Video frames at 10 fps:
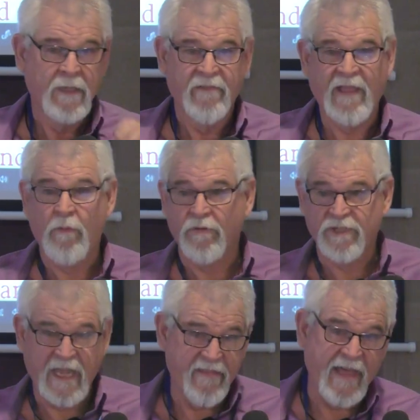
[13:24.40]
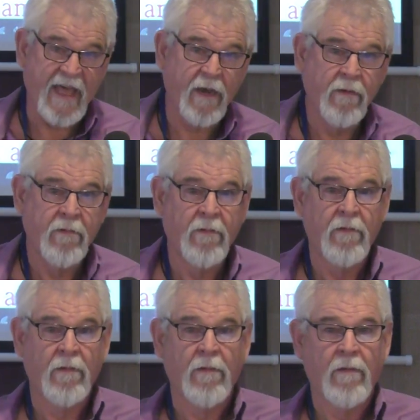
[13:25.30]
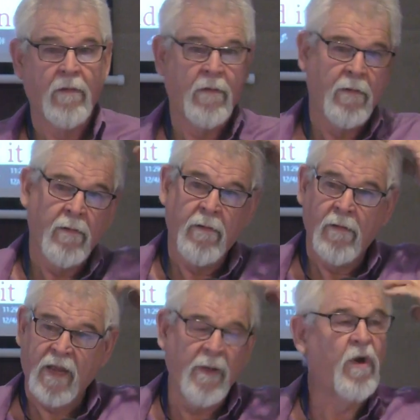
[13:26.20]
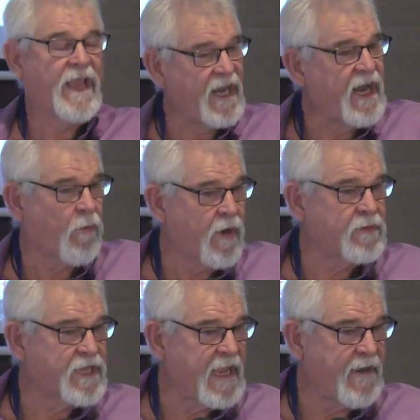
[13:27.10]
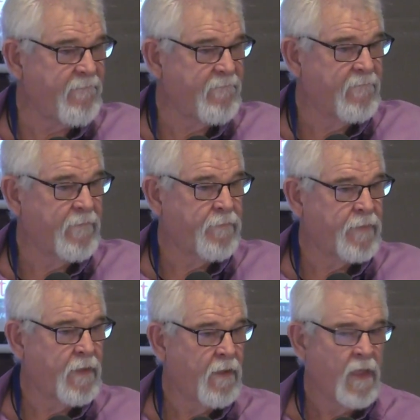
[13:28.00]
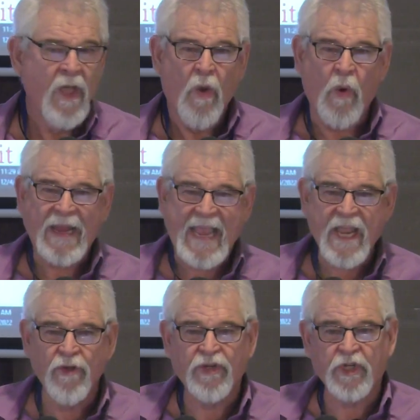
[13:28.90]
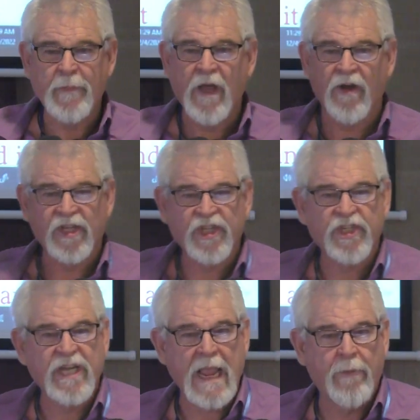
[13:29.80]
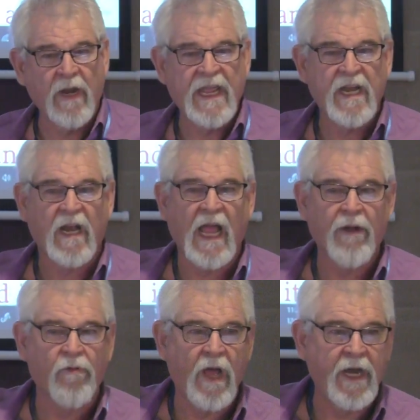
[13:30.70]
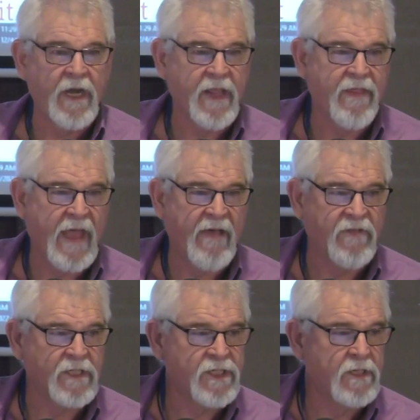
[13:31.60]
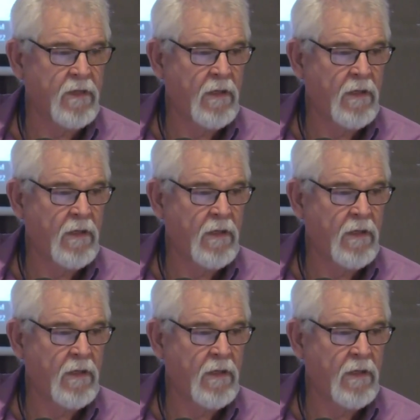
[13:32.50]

They won't say that. Come on, can you hear what I'm saying? Why can't you just be on a stable incline run into the heavens?